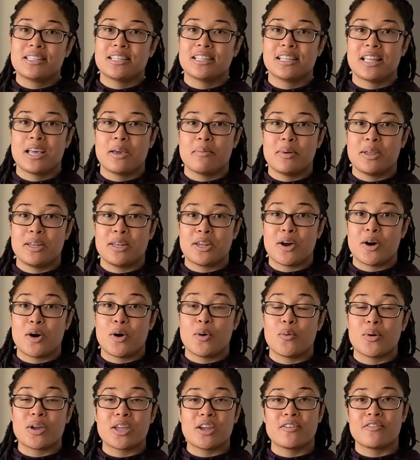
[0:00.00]
and let me know
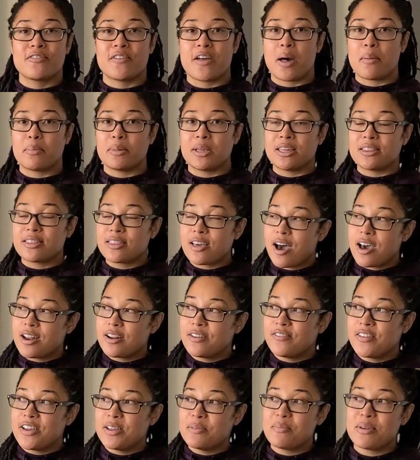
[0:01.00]
what your family thought
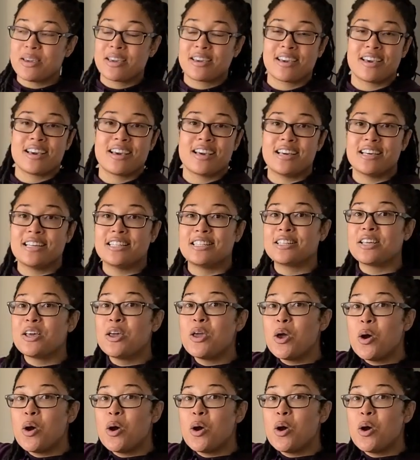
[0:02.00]
of it, because